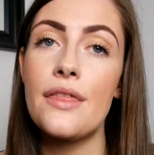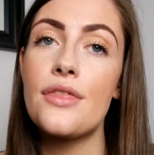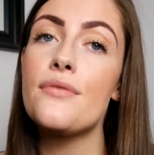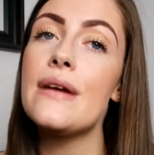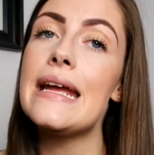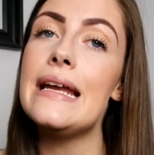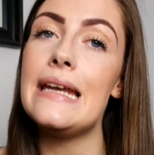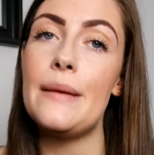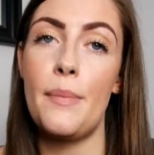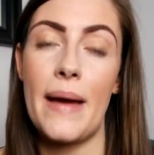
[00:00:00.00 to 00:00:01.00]
3
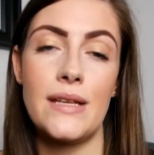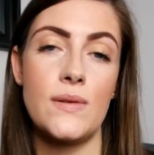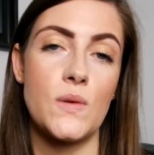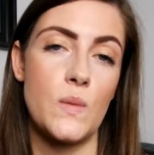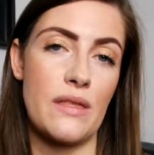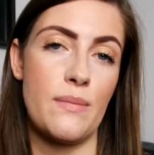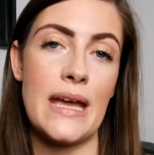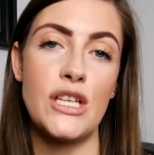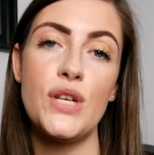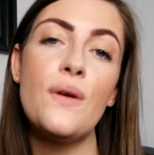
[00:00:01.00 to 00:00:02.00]
lip pencils with
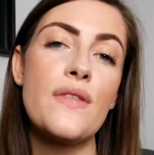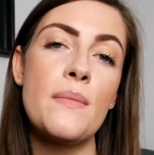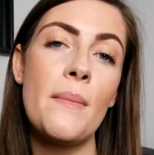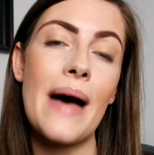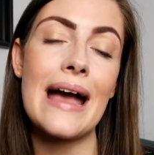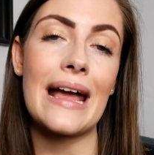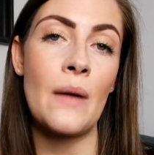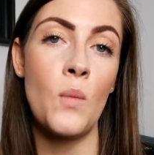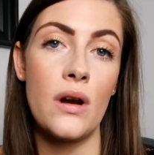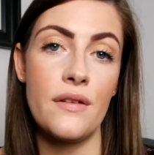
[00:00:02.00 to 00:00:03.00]
me. 2 of them are MAC
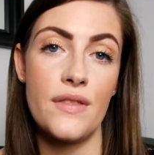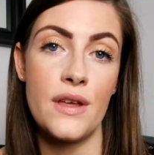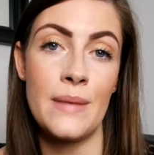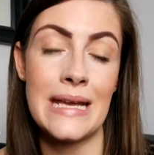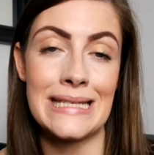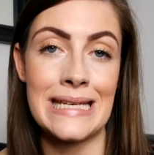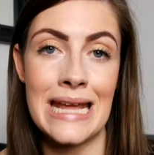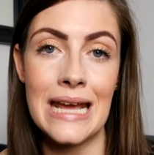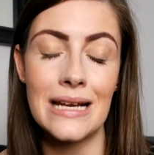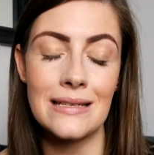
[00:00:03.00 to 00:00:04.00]
and 1 of them is
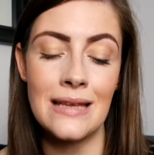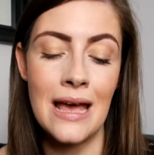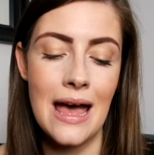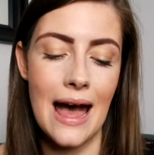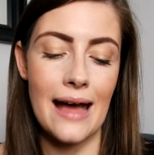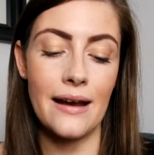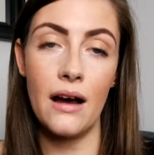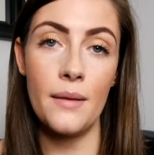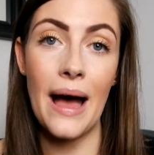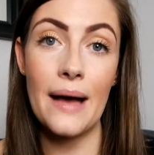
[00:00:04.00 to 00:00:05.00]
NYX. And
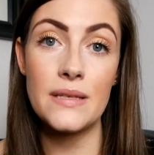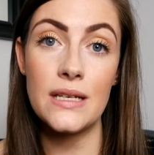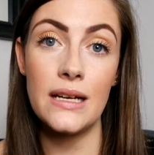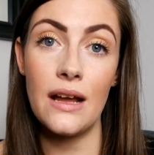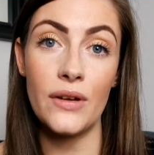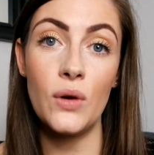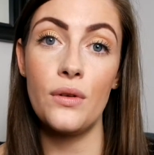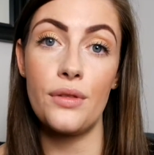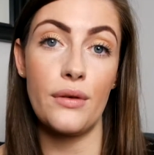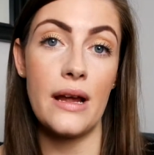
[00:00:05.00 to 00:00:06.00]
I'm absolutely loving
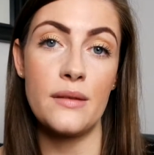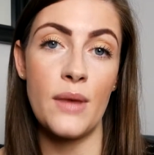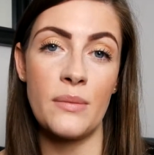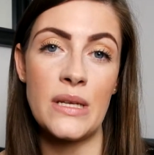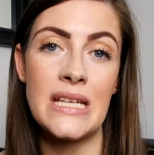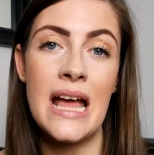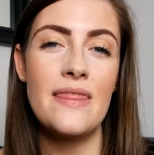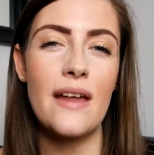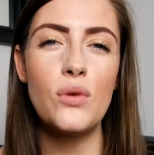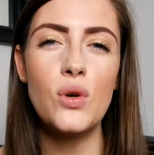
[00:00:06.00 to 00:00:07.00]
all 3 at the moment.
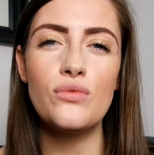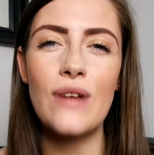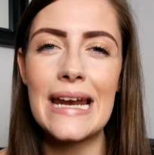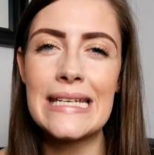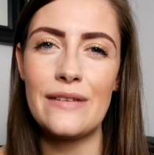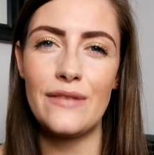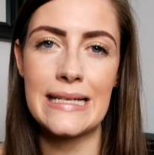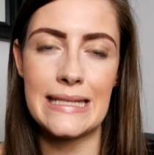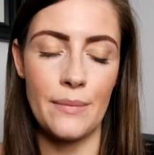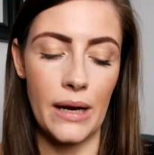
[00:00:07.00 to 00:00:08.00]
They're all relatively
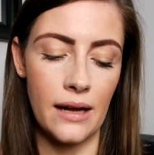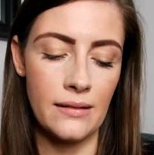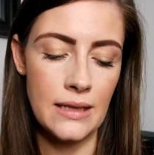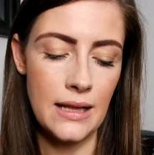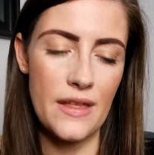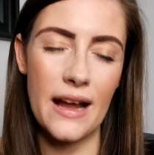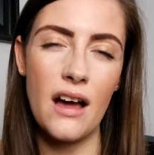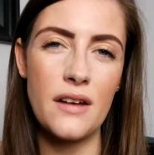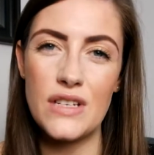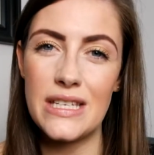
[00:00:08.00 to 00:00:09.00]
similar. They're
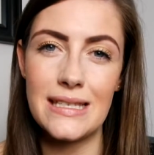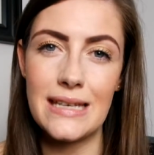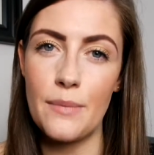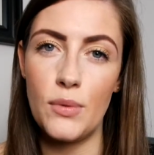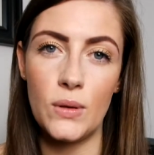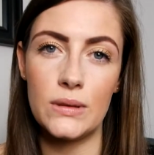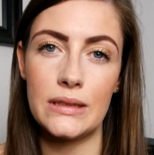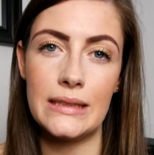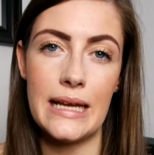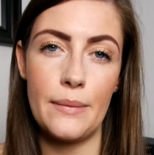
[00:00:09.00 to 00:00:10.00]
kind of just staple
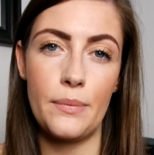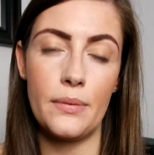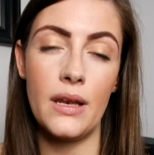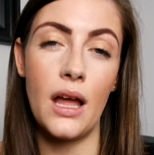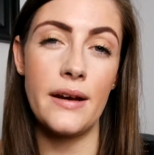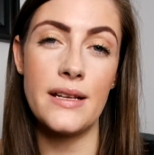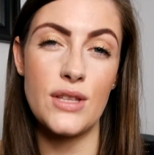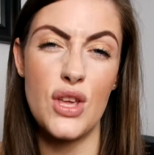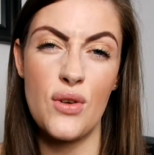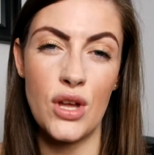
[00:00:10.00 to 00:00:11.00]
lip liners
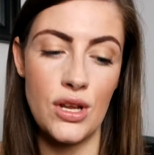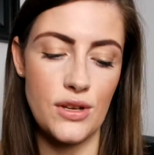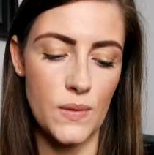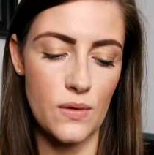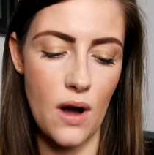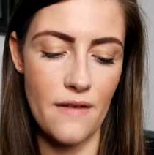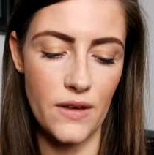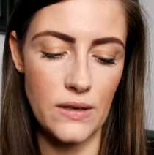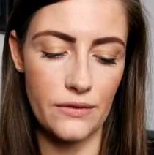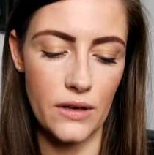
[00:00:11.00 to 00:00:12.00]
that you can use with quite a
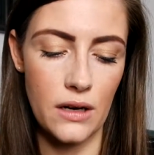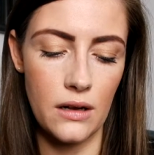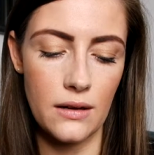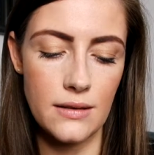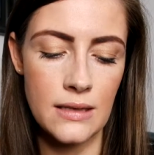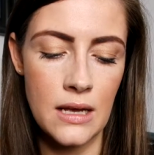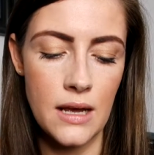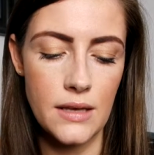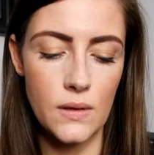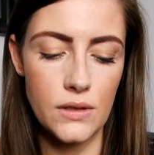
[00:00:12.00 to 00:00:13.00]
few different looks.
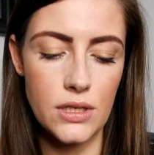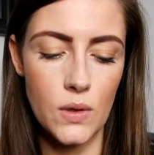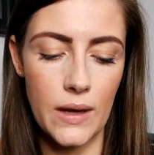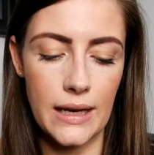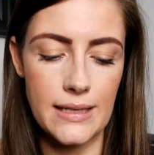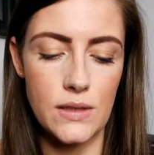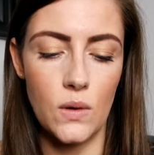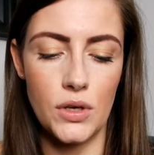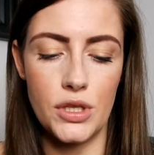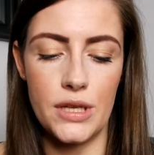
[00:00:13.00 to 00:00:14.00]
So I'll just quickly
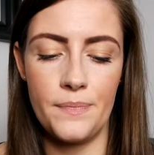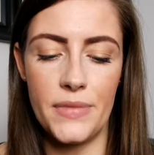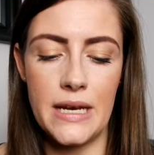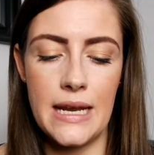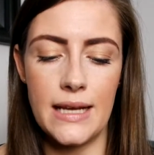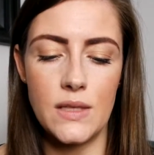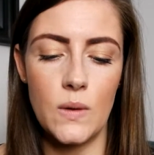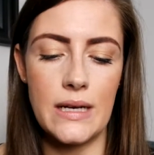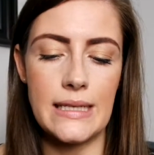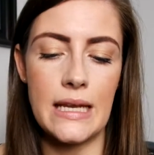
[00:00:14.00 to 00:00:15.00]
swatch them. The NYX
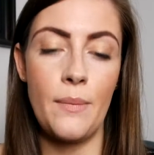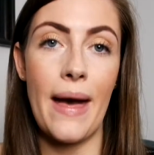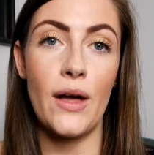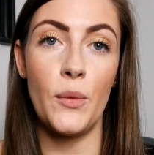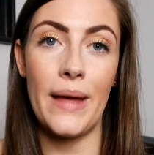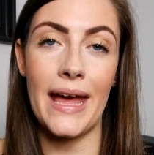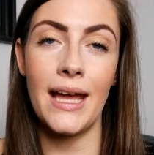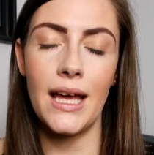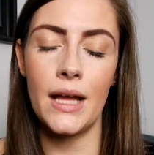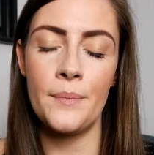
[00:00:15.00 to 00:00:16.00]
one is in pale
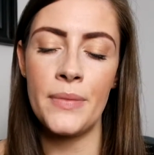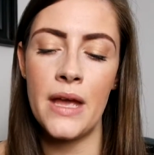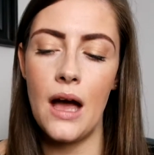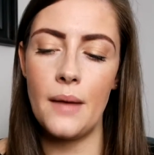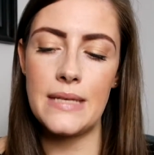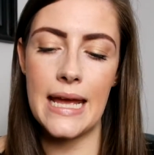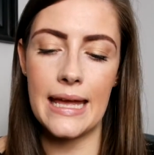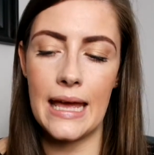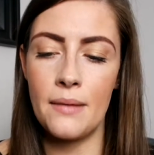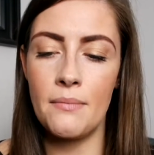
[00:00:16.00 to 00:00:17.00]
pink. I'm
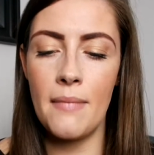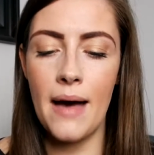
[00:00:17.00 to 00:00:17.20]
taking